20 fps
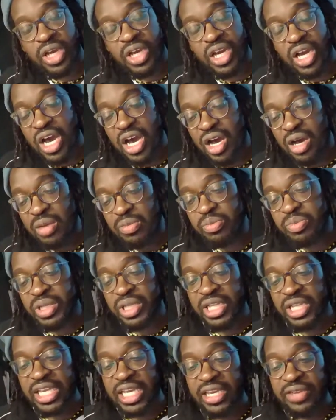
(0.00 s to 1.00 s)
I can't
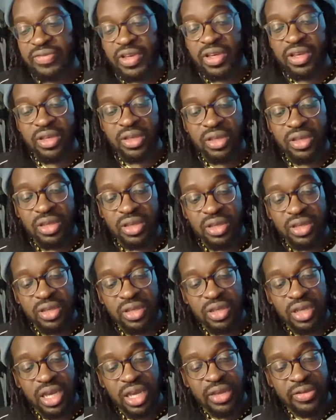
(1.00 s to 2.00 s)
believe it.
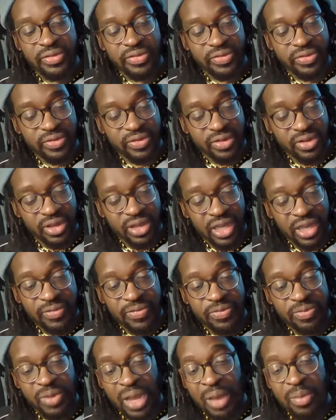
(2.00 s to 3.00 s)
I'm
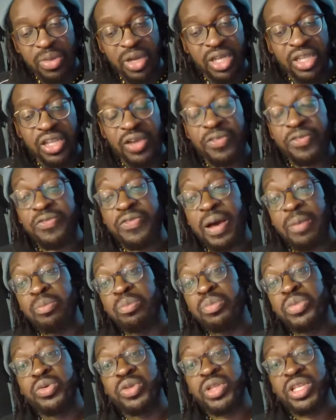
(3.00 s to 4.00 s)
gonna
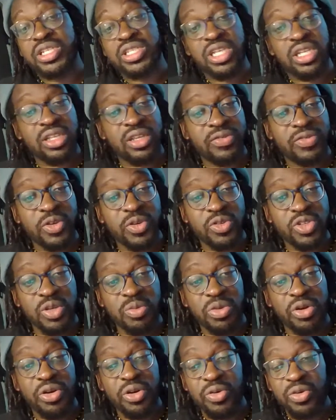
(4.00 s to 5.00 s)
fumble this interview
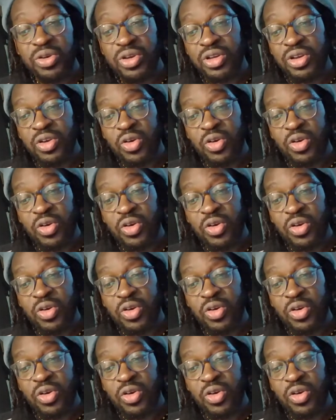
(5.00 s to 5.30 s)
tomorrow.